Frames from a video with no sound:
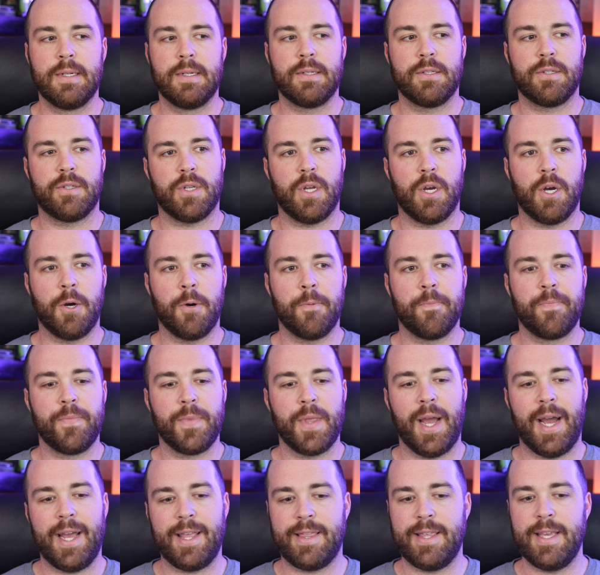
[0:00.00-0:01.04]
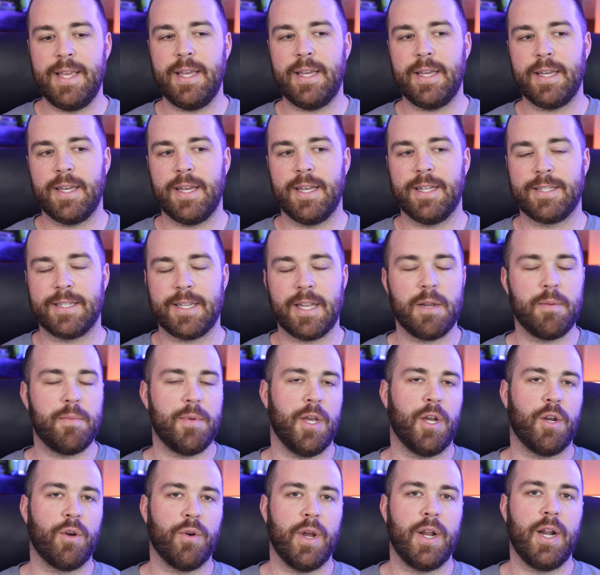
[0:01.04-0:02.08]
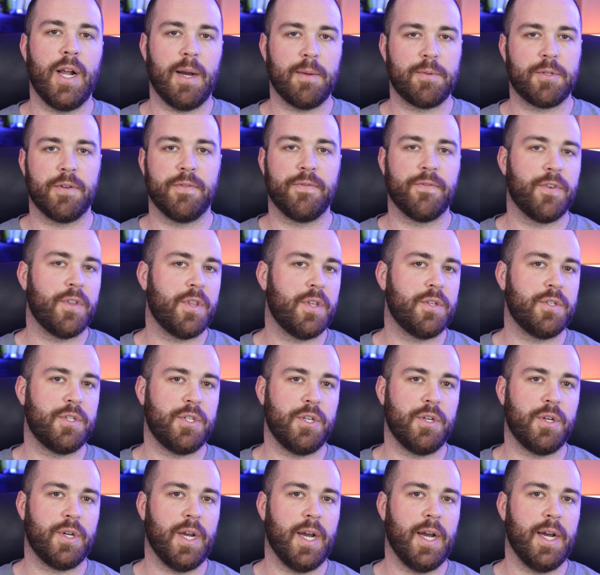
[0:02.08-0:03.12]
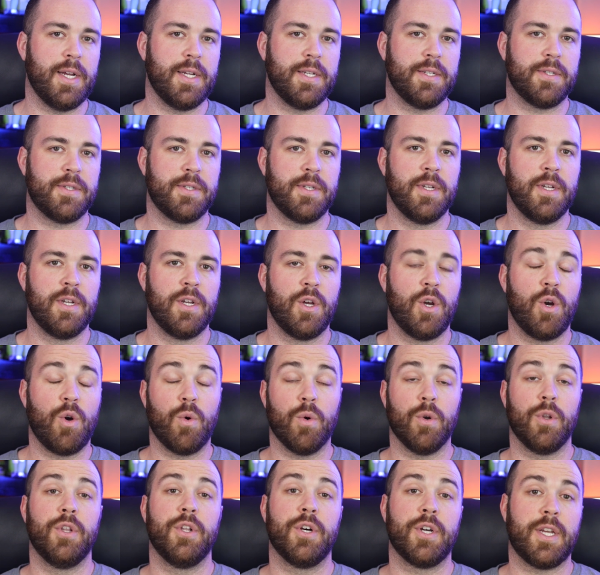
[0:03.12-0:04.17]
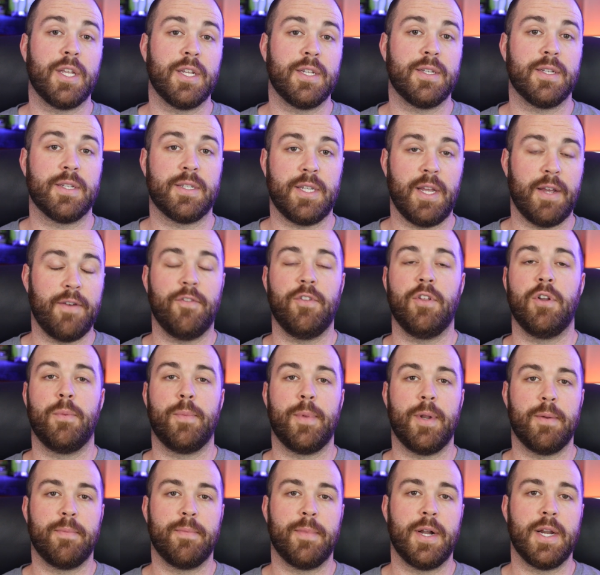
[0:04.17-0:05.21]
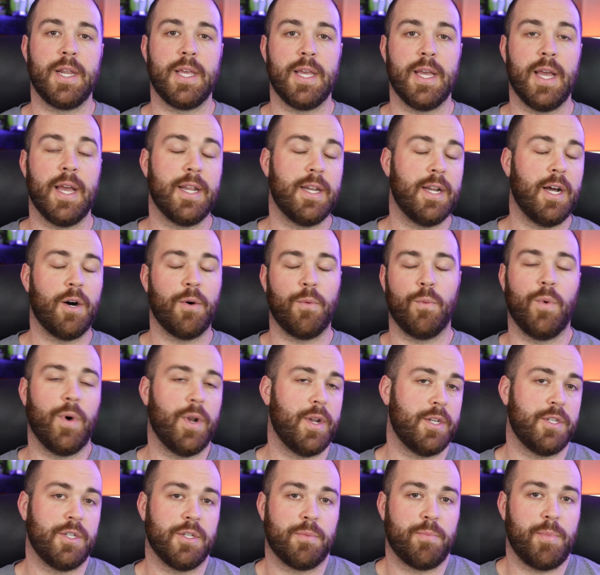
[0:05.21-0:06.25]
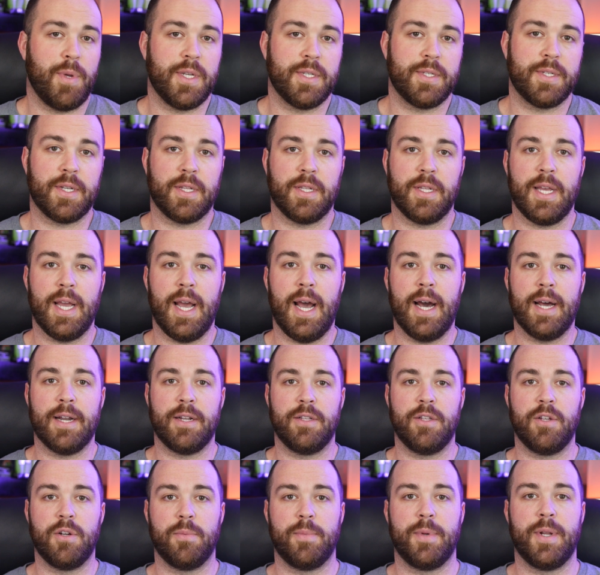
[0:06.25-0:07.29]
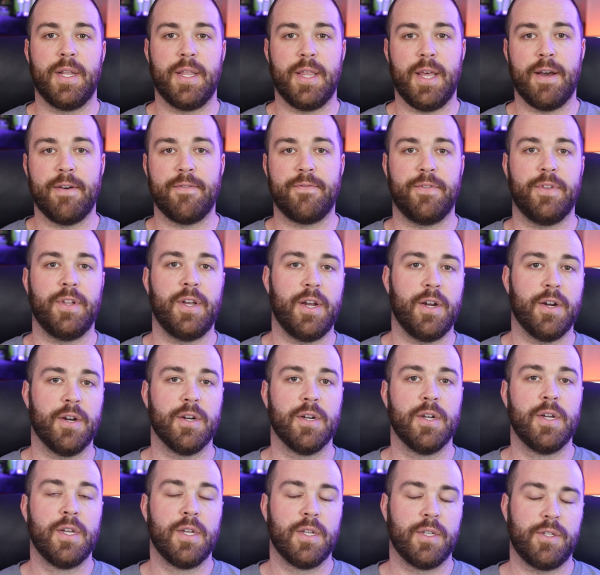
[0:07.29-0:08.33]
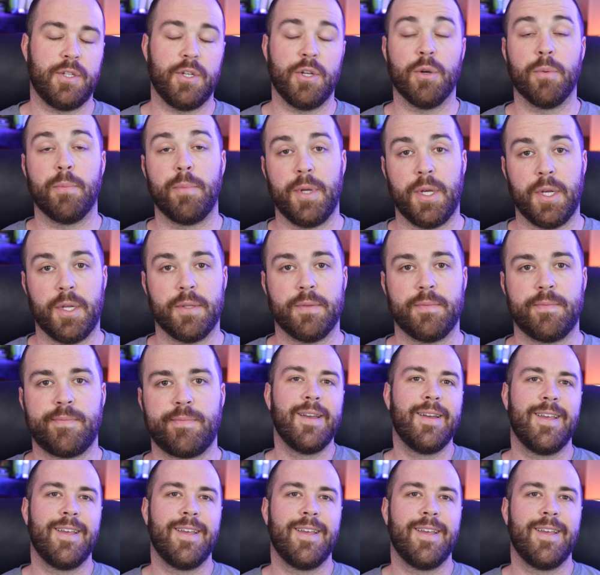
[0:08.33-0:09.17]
So I think it's going to be a great option for those of you guys who are looking to save a little bit of money and want to just basically add a little bit of that flair to your build.